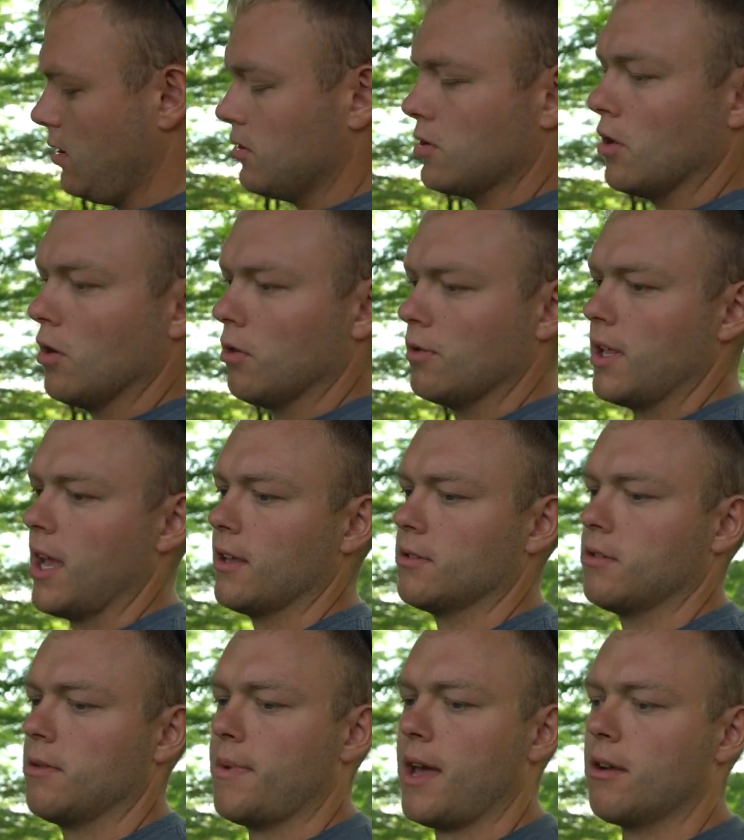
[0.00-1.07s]
So yeah,
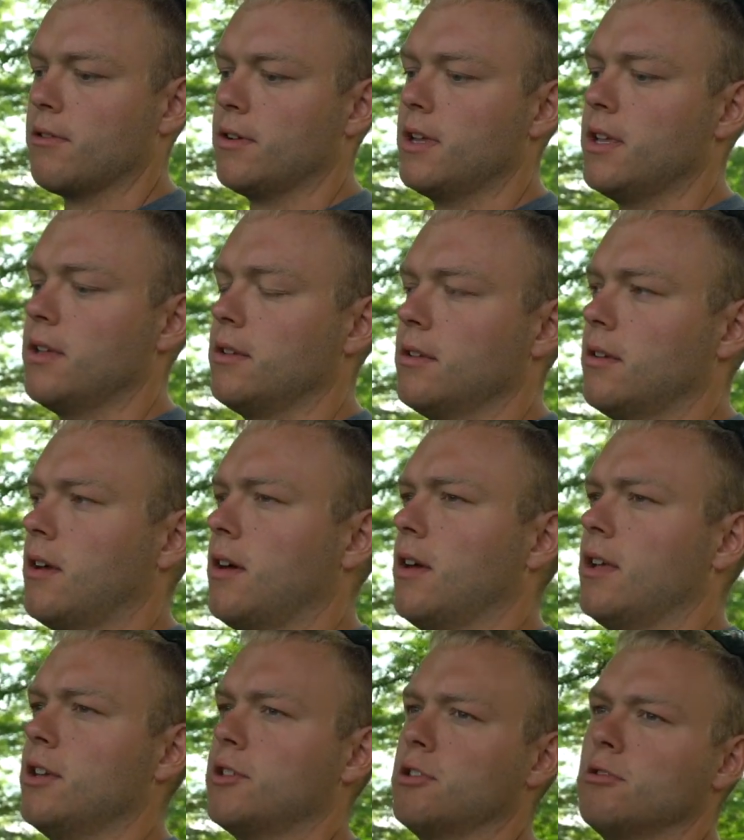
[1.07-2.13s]
so the battery
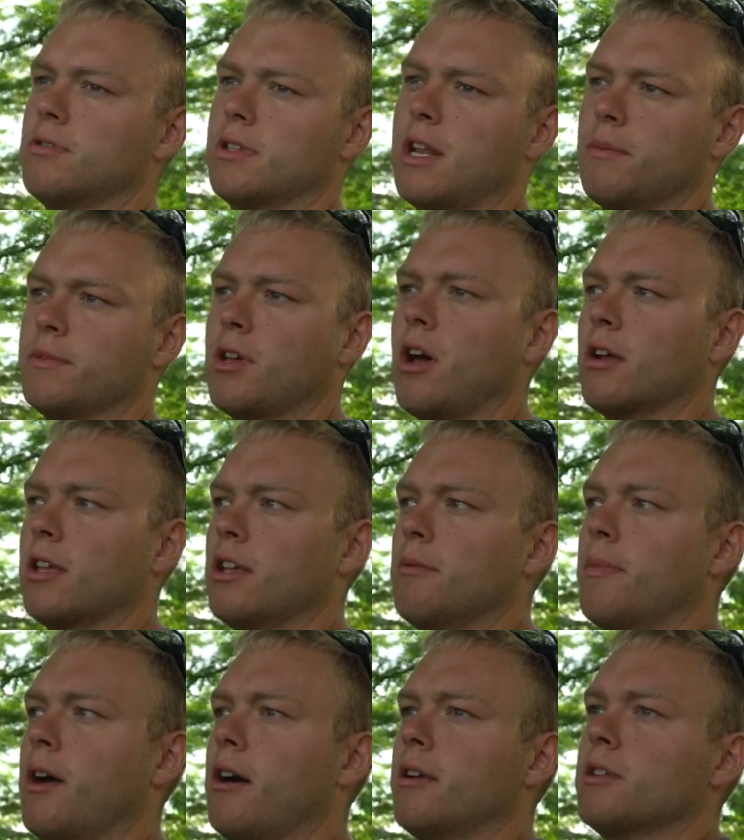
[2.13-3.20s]
uh, issues that I'm talking
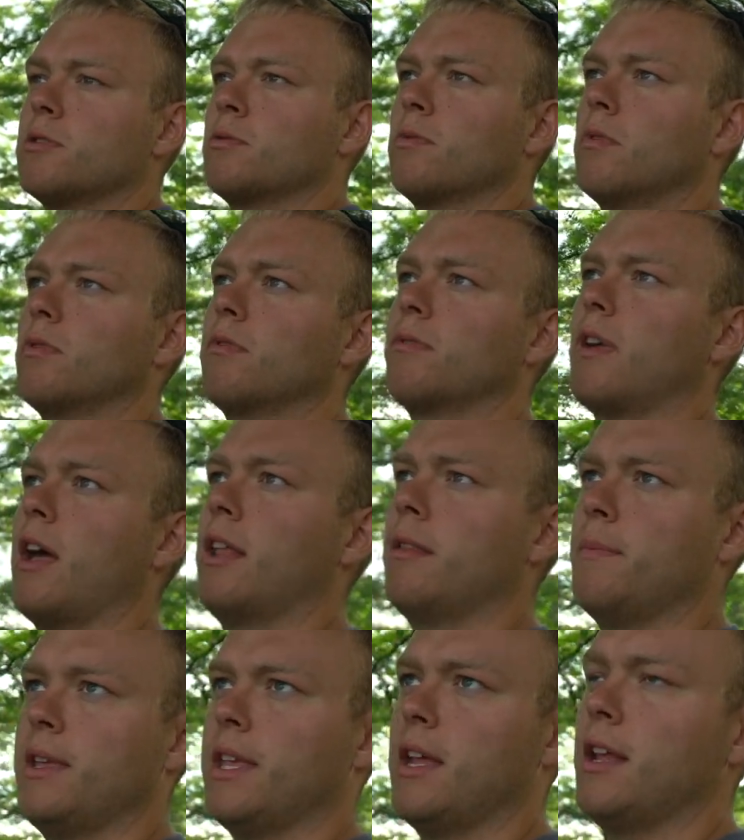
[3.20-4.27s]
about is at
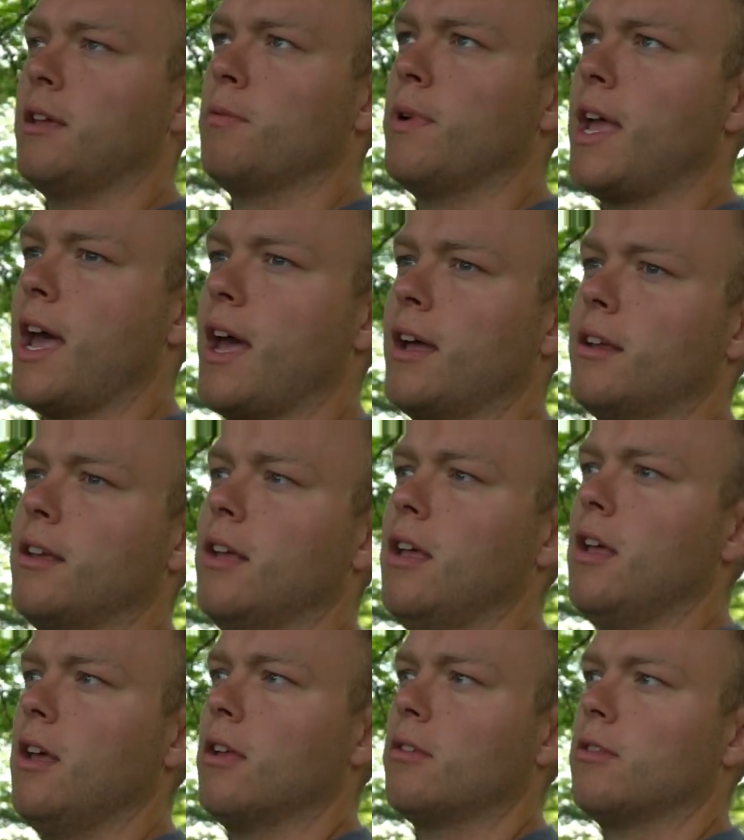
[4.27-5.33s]
the beginning we had
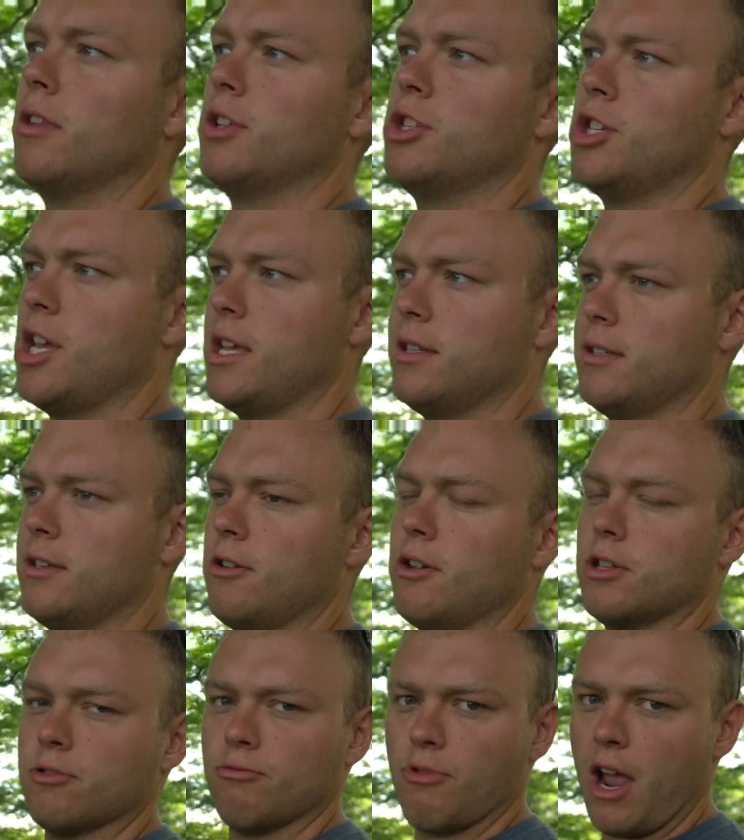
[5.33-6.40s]
the J
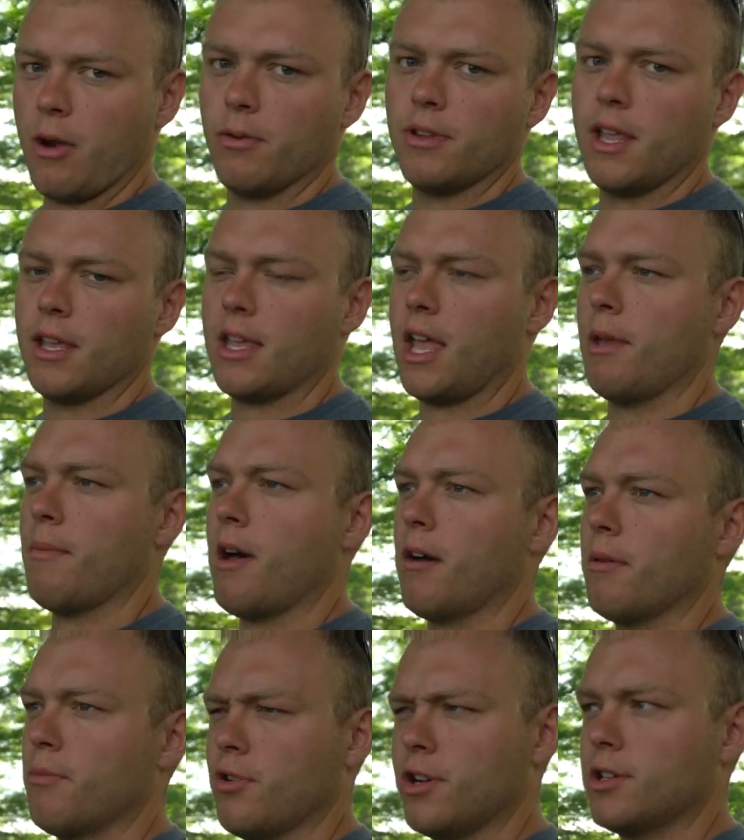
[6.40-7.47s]
series right when they came
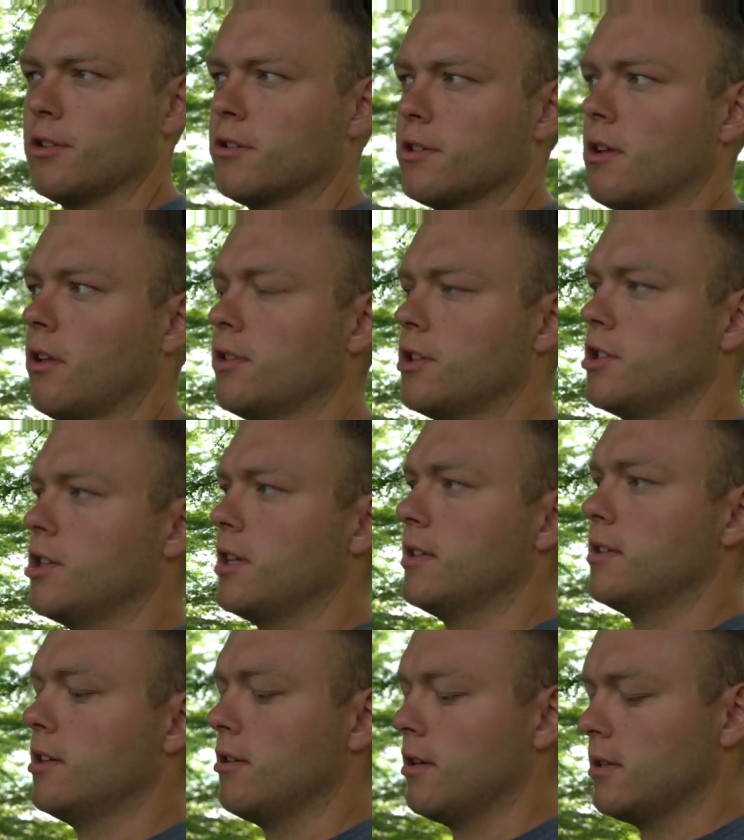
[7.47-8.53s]
out. I'm pretty sure it's called the J
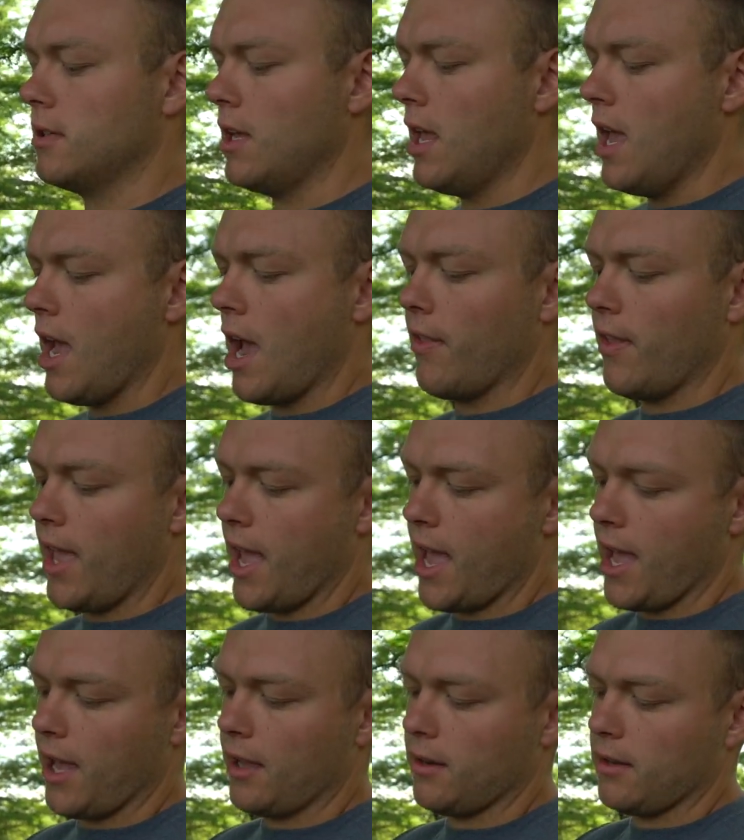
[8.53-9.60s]
series, yeah. and they
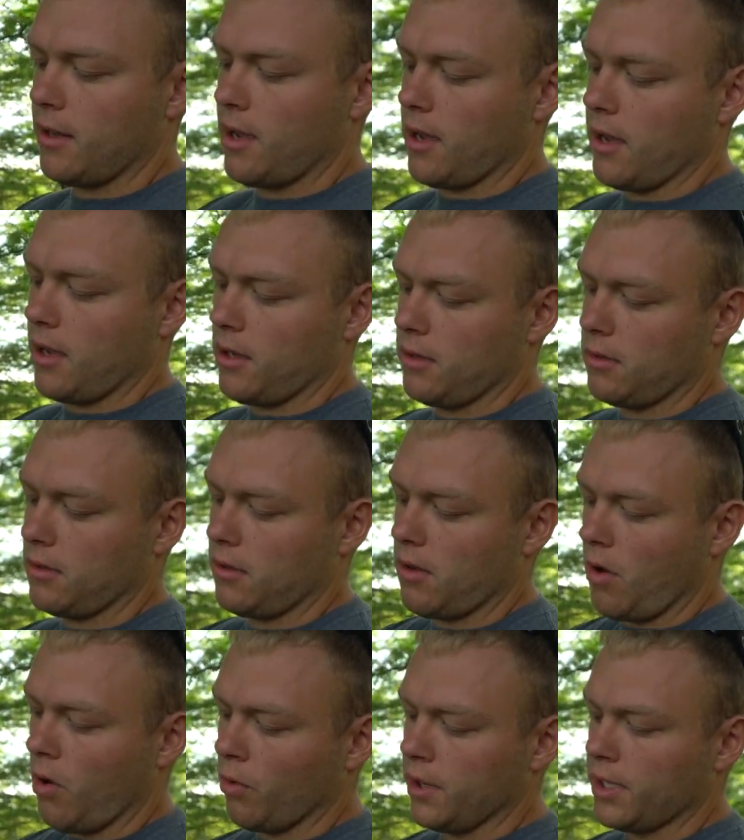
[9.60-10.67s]
had uh,
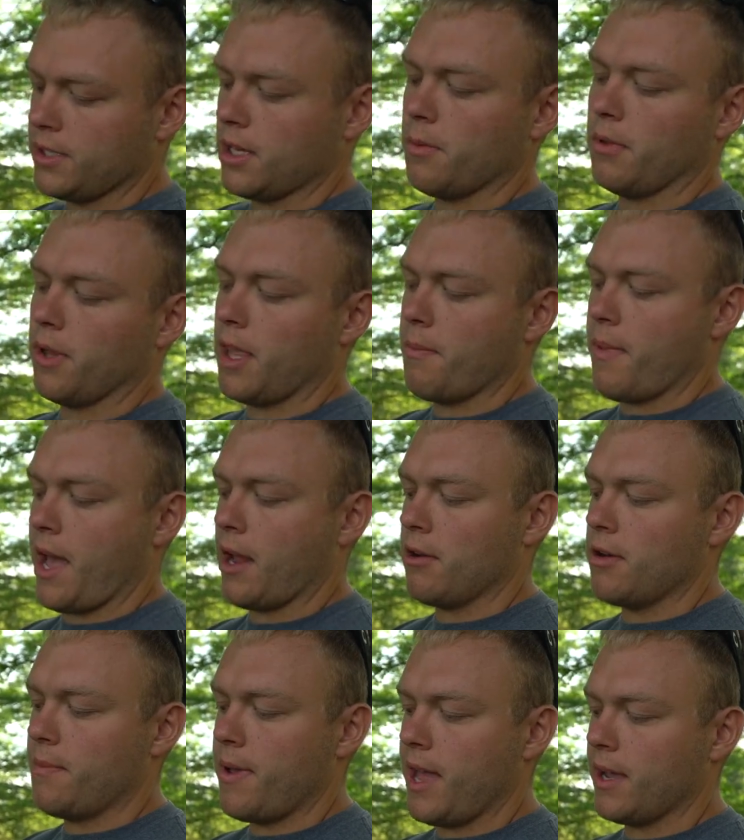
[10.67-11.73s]
only AA
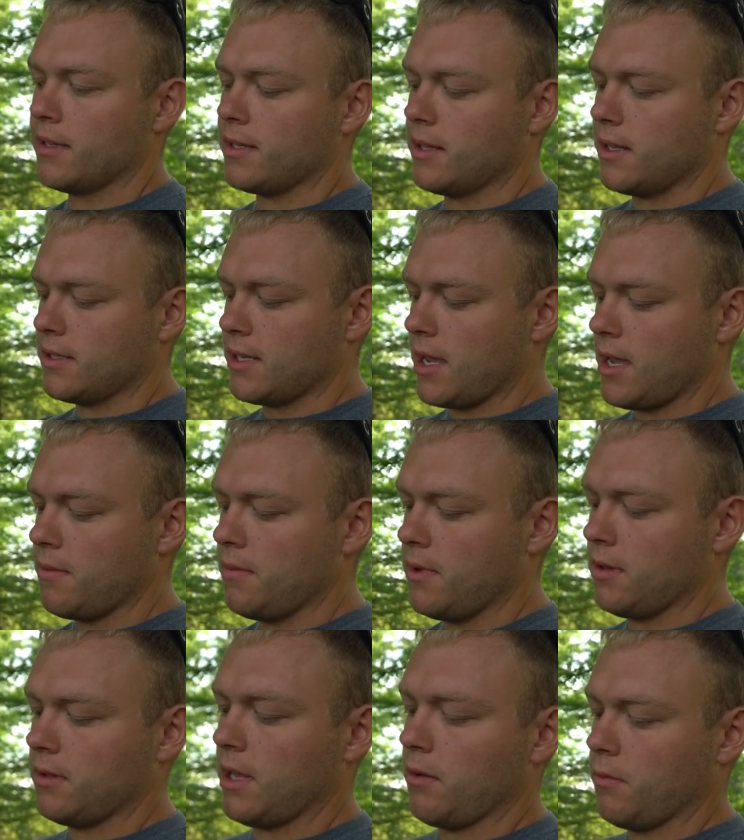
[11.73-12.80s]
battery packs at the time
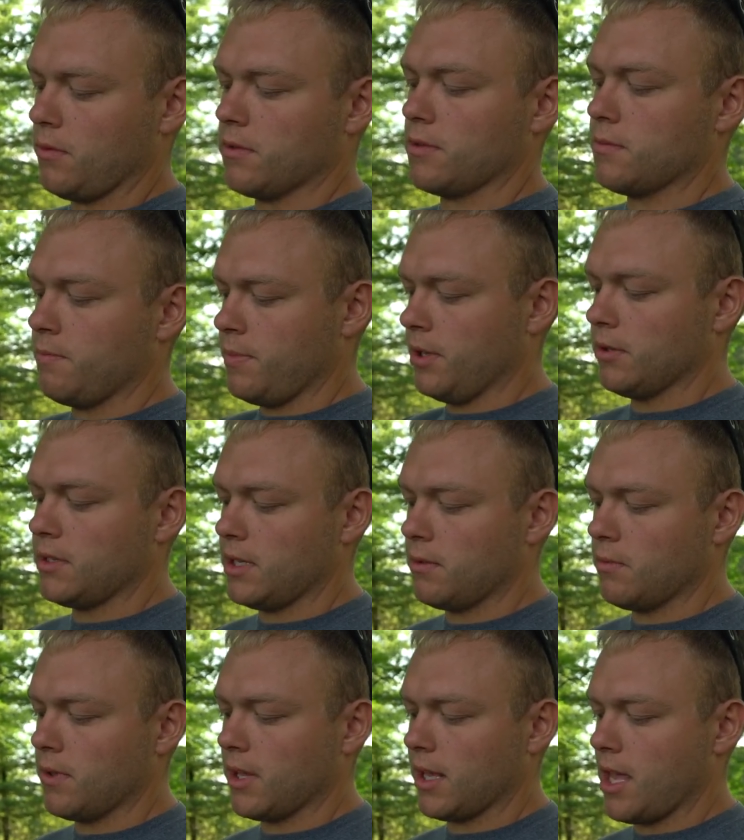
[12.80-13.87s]
that were built
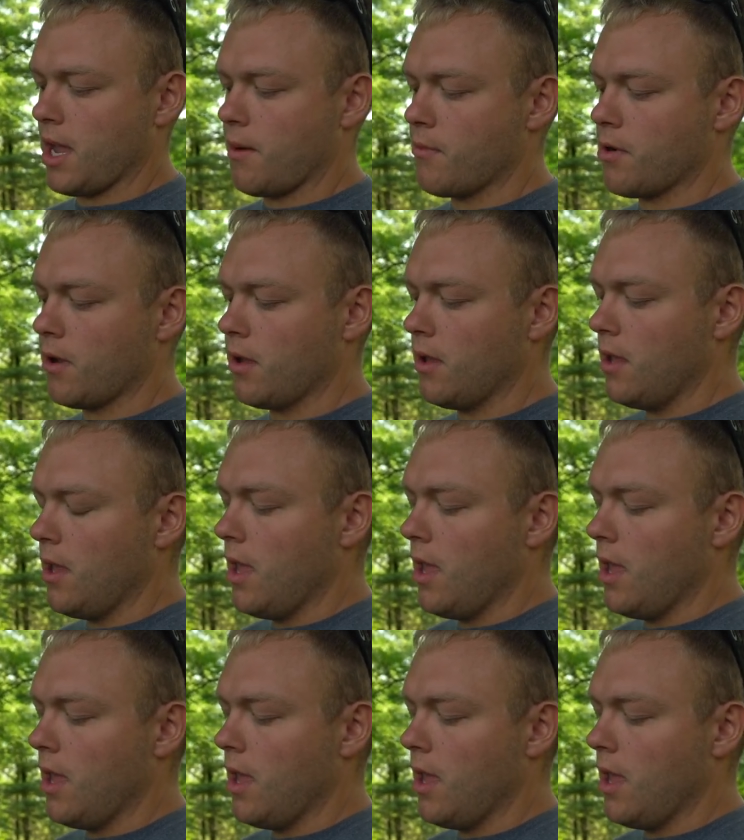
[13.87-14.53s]
in with the camera.